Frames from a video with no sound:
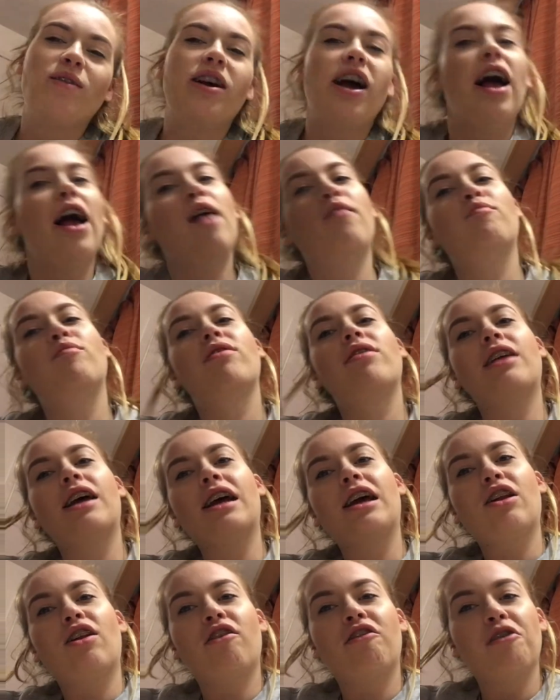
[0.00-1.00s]
Em's
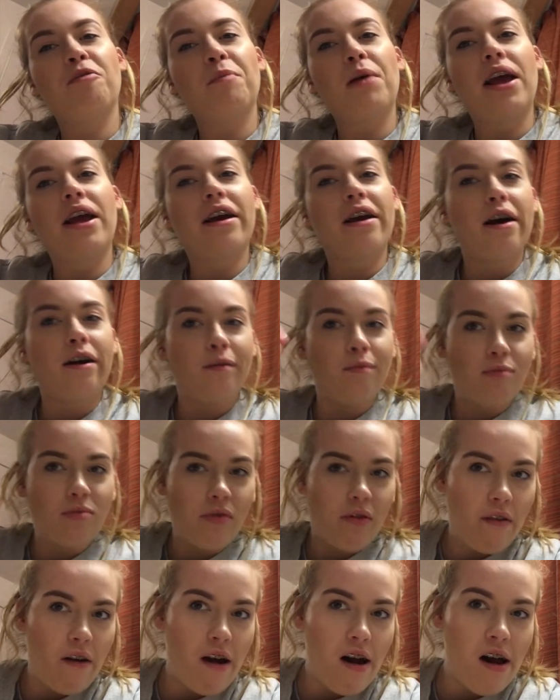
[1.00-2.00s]
taking off her makeup,
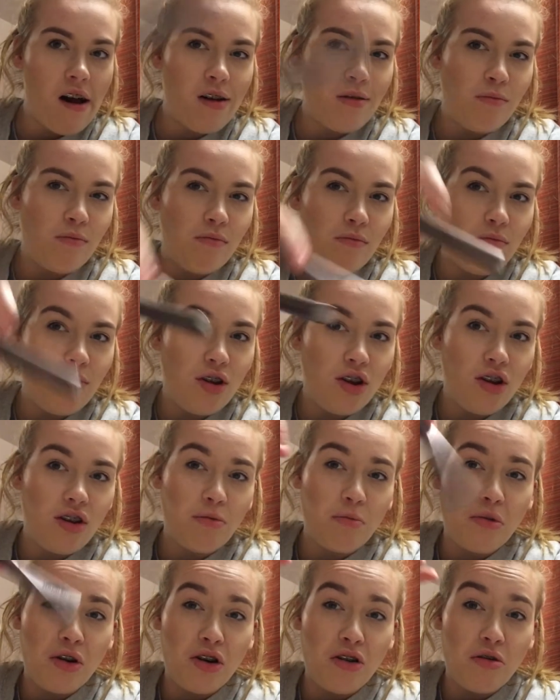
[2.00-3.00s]
I'm
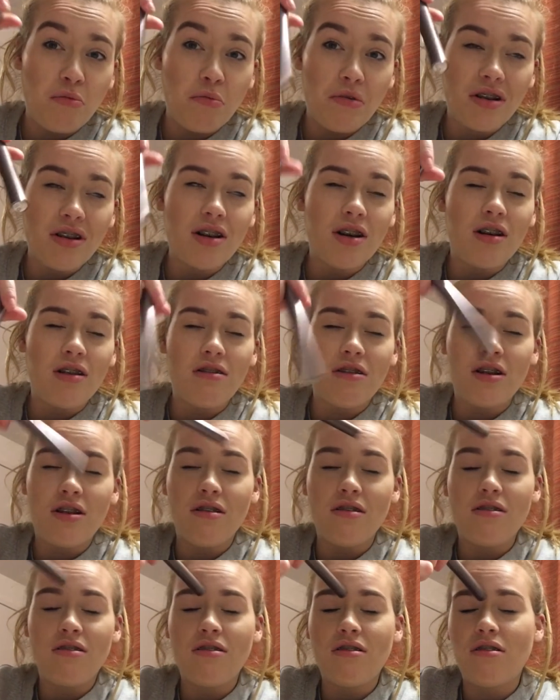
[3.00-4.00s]
using my new mascara
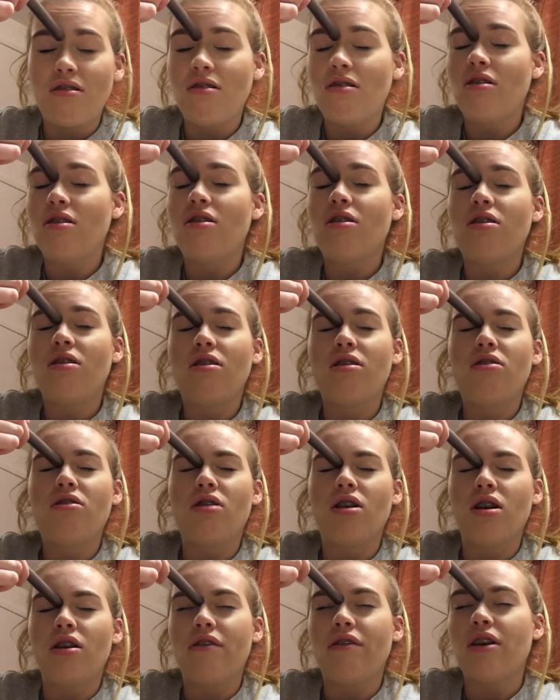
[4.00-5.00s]
and
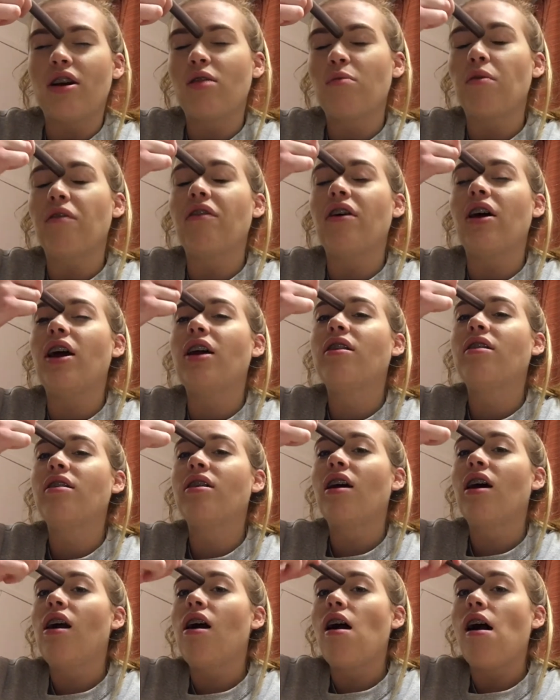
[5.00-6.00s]
trying to fix my face.
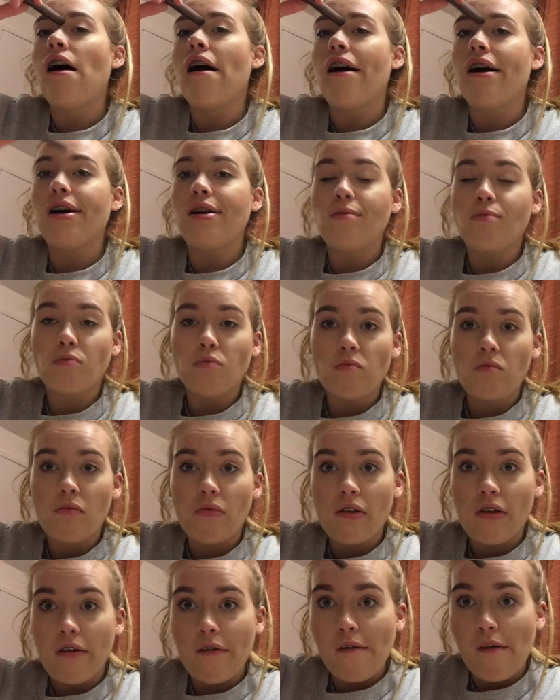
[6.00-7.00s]

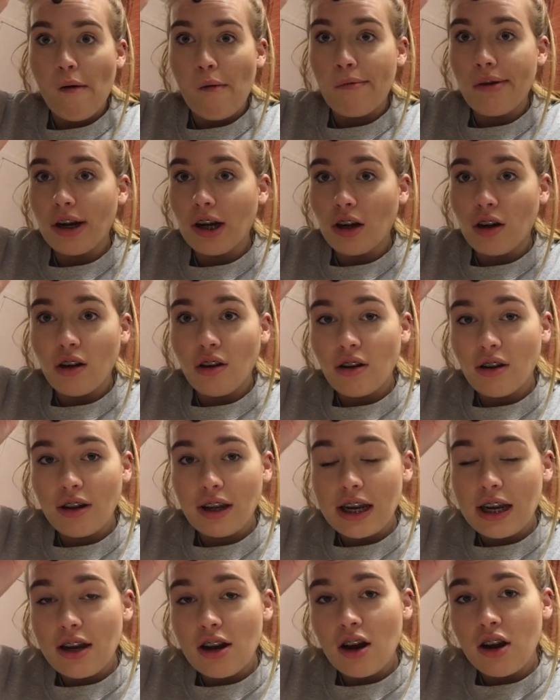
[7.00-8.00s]
We're going to
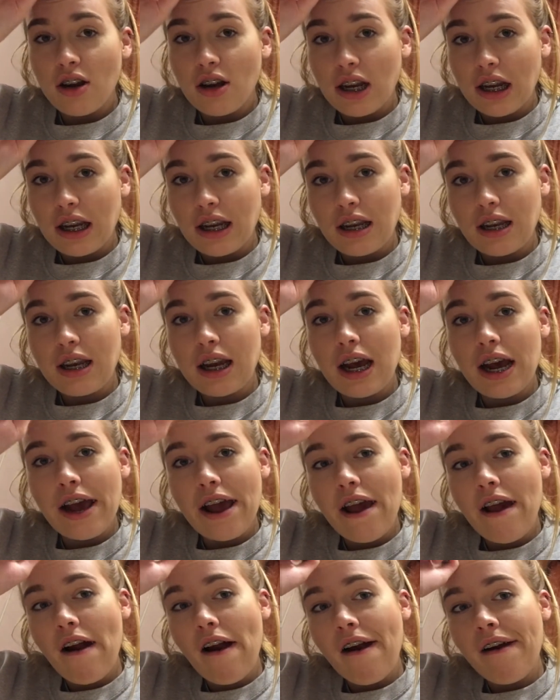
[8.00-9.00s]
see Dodie
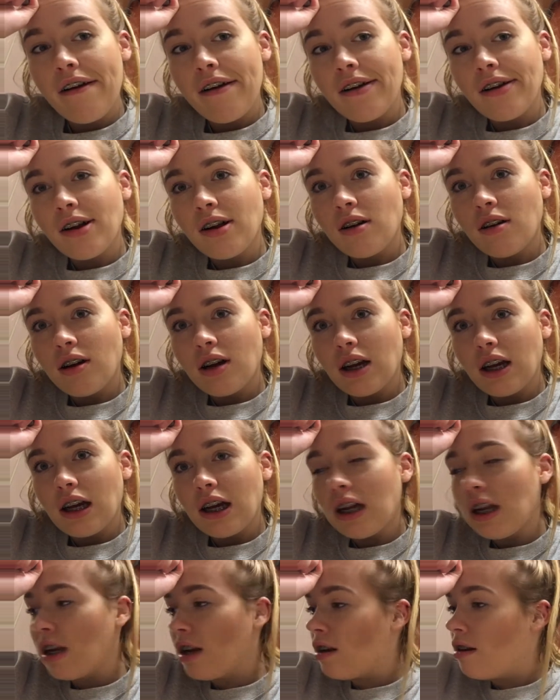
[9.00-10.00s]
today
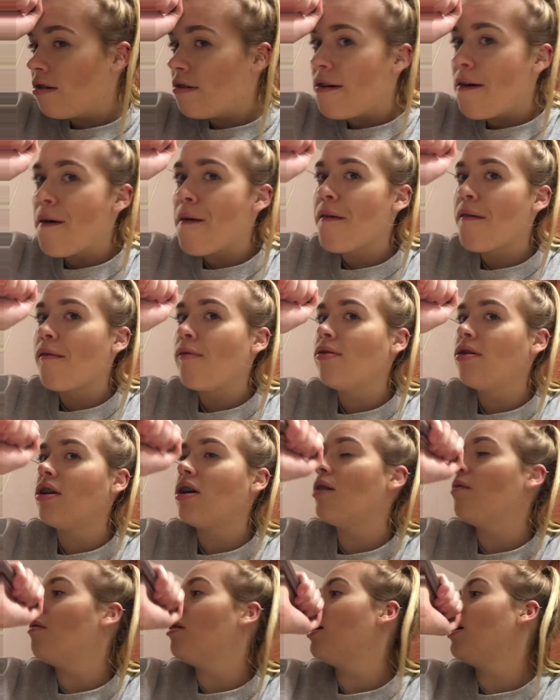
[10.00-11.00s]
in, what
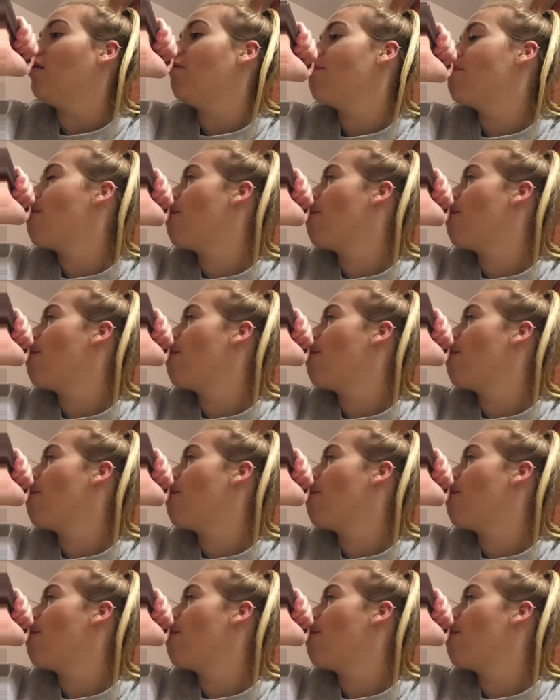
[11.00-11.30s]
time is it?